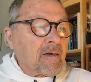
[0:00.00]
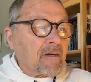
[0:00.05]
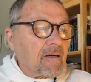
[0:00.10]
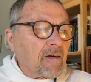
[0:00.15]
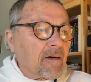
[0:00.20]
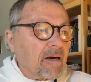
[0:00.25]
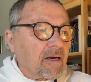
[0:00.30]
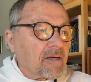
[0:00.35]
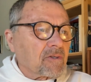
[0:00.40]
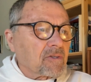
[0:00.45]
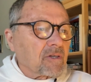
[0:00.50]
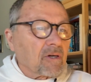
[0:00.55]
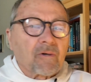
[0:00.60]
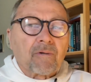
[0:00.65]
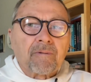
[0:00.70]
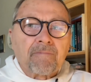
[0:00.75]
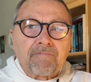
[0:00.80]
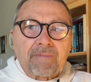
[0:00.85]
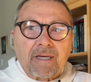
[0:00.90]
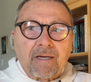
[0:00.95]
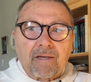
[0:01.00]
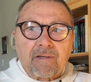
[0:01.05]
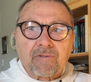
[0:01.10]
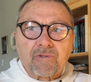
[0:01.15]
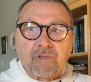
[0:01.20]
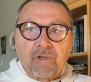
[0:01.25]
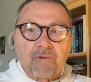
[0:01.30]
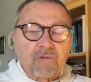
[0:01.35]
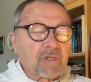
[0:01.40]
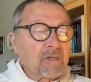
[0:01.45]
All right, so yeah,
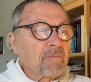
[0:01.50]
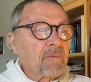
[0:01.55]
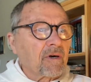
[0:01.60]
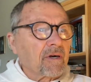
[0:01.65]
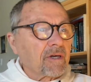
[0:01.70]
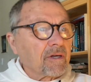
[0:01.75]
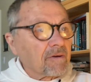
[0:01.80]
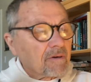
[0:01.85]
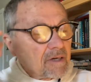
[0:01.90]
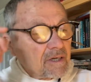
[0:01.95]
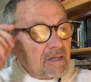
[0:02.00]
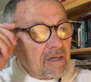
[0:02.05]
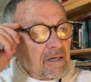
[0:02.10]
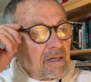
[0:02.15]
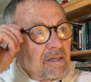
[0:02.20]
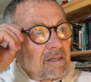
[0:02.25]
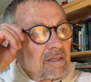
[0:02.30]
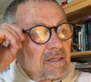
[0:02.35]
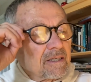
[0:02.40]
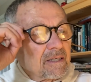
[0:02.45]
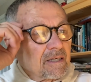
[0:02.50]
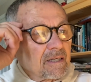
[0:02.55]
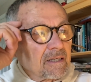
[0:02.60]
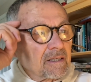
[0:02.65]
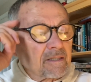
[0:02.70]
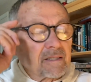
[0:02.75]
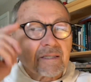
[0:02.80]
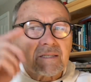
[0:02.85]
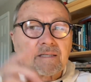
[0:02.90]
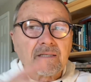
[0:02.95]
Joe Zimhart here again,
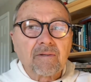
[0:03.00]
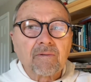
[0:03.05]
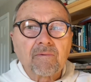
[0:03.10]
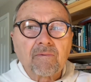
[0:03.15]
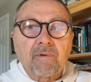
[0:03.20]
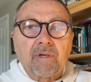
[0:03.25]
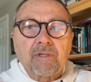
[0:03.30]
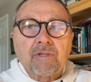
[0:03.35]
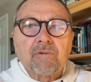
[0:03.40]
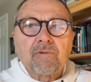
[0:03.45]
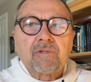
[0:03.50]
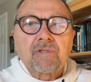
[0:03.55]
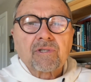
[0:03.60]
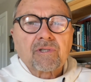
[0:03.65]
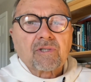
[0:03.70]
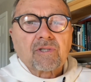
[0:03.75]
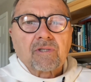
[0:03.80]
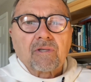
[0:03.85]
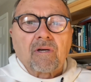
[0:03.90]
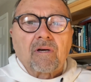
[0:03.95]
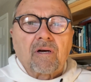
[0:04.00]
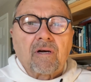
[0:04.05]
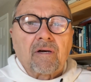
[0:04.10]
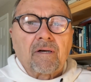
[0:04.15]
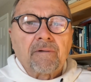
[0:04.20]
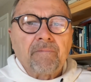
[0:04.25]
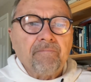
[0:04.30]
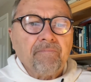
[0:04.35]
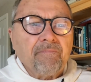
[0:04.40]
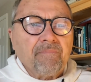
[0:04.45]
and what you just
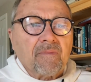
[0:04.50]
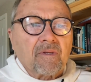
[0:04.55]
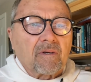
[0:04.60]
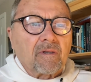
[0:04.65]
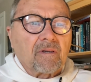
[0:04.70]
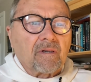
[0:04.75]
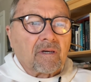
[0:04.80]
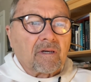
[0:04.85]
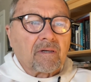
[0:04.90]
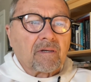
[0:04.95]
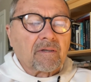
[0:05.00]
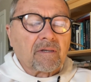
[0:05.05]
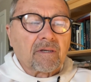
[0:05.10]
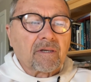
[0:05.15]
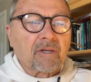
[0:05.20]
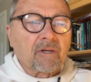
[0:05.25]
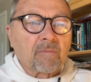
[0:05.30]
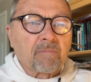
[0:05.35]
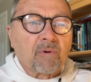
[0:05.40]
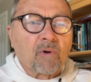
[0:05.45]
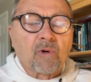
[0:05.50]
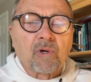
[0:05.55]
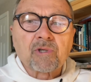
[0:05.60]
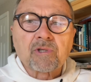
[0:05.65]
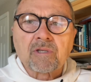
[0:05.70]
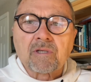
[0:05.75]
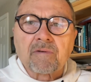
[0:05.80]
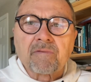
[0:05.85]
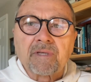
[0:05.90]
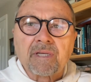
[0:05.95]
saw, a little
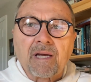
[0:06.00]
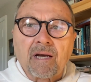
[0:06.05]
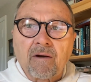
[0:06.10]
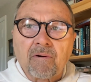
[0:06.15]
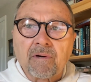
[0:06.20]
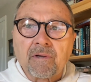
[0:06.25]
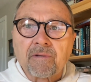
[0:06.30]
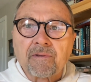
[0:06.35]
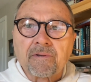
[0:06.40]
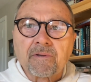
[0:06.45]
portion of an hour and